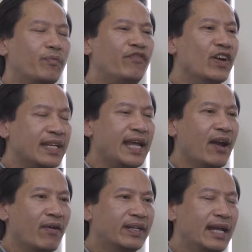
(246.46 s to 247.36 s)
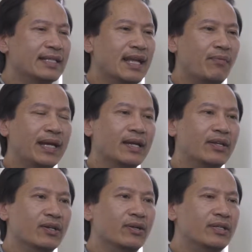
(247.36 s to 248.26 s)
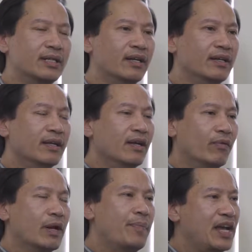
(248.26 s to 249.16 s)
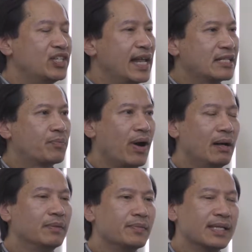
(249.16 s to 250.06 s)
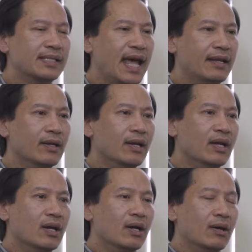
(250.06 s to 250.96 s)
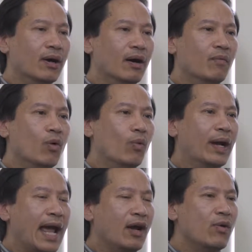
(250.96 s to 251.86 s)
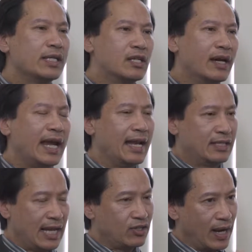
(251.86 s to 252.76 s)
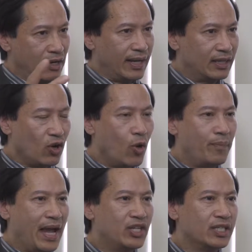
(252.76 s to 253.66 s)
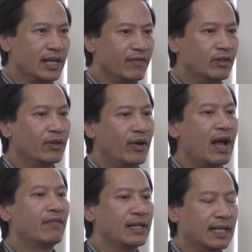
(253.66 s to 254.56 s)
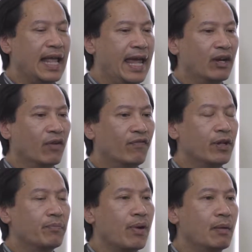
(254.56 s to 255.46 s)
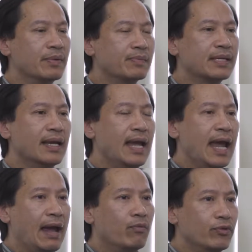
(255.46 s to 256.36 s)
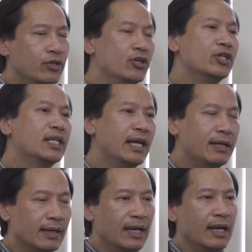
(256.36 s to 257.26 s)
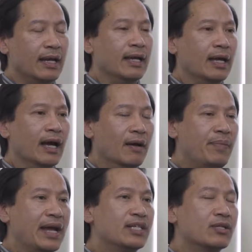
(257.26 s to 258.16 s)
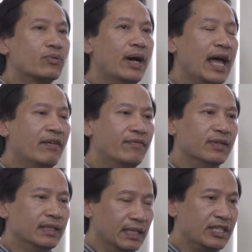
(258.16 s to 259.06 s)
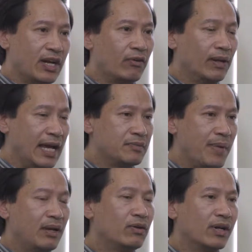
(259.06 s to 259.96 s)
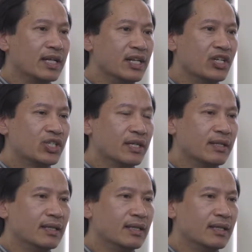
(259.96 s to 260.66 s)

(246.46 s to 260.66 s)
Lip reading: Foot care things that we can do to when a patient has problems is that what I always look at is I try to look at the whole patient, even though they're having leg or foot problems. And usually patients will have a generalized medical condition